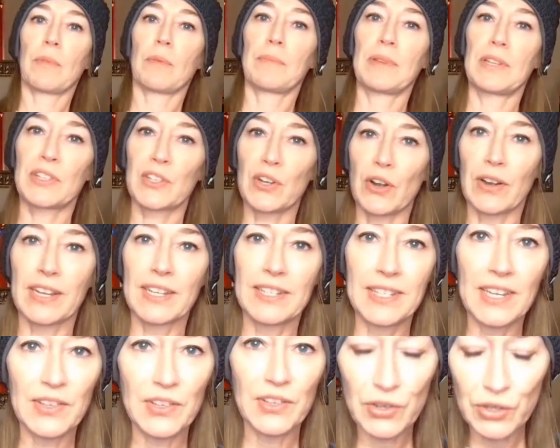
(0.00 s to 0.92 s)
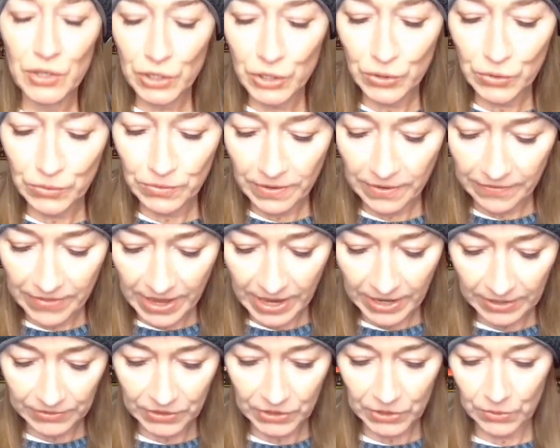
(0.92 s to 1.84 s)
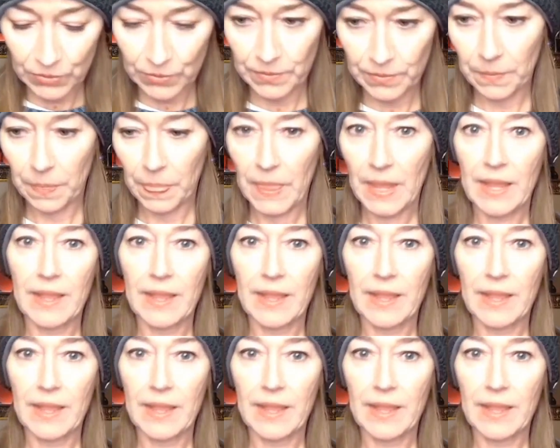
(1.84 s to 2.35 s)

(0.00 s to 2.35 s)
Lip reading: I'll be starting season two of that soon.